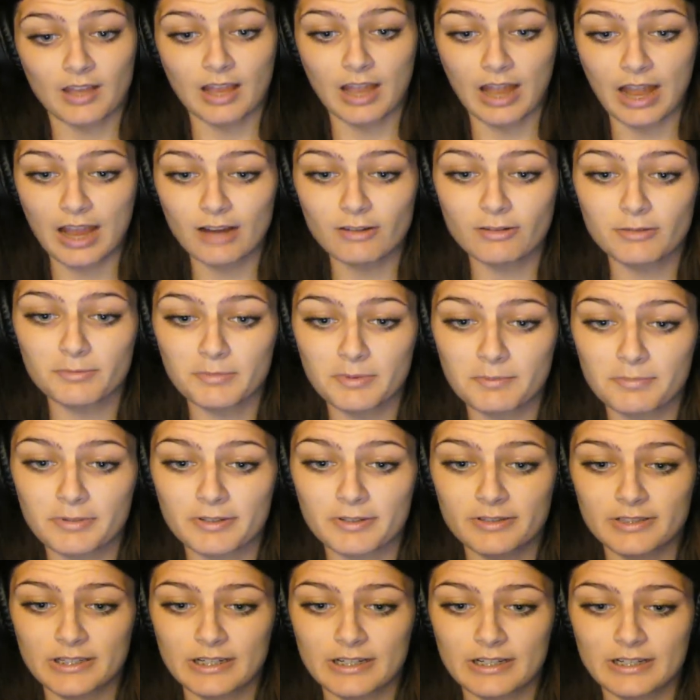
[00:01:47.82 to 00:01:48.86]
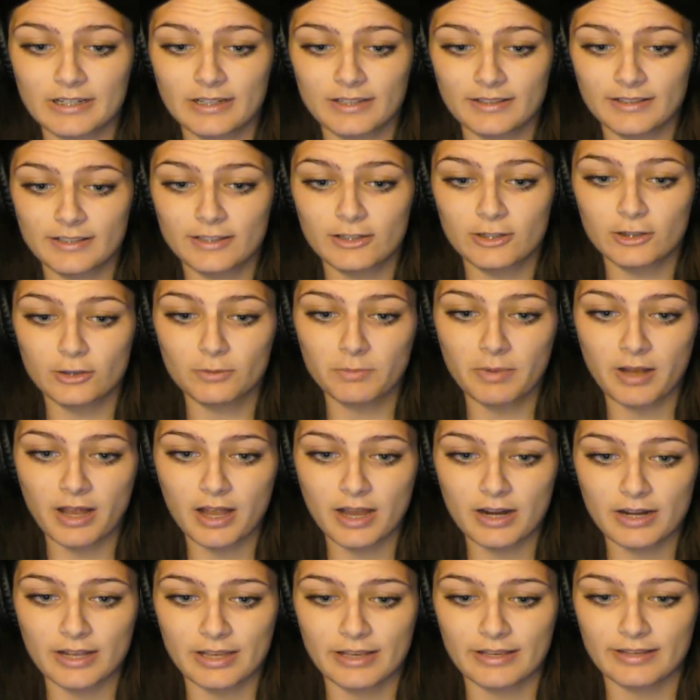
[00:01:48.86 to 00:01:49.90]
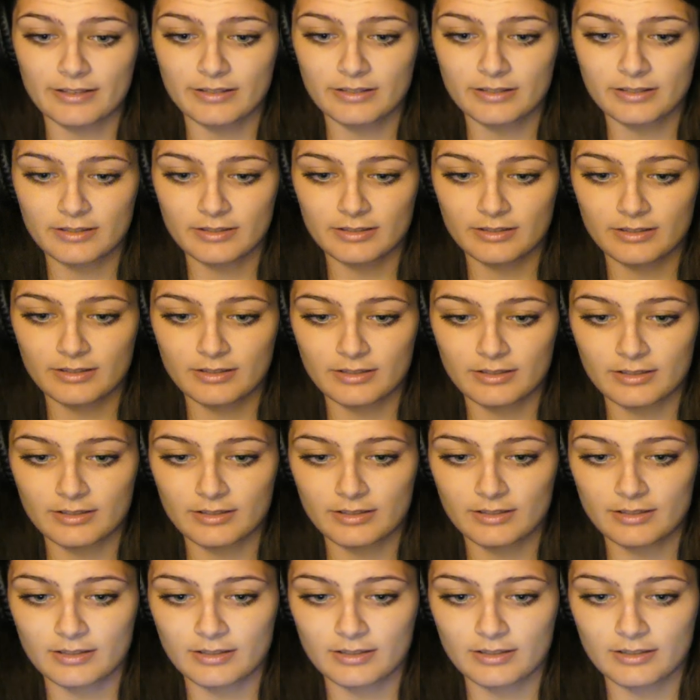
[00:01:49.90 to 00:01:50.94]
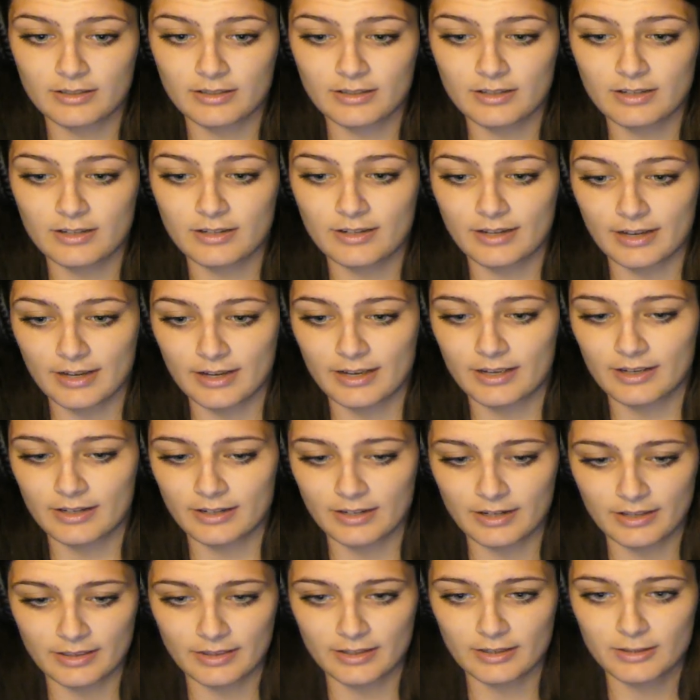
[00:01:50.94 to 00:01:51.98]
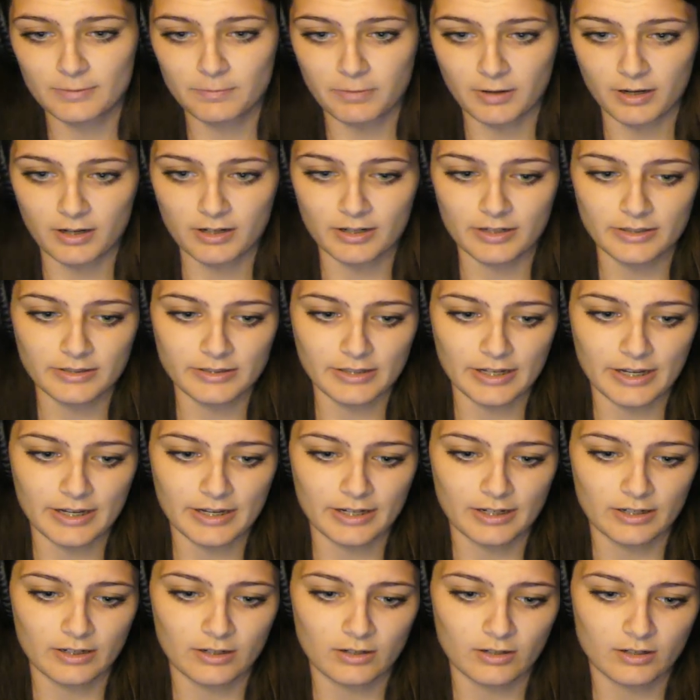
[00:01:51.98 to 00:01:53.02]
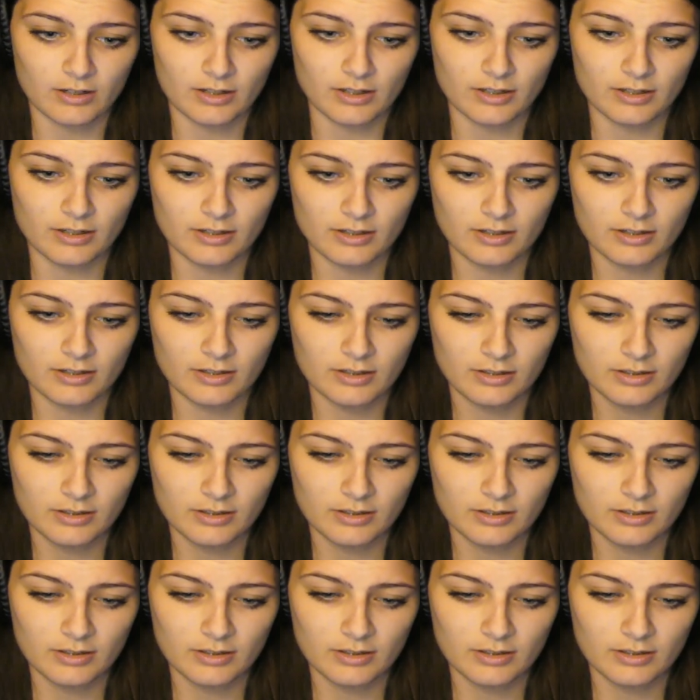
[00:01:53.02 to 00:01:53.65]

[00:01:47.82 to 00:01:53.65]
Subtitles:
I remember seeing the two bodies. Okay, now this part is added on.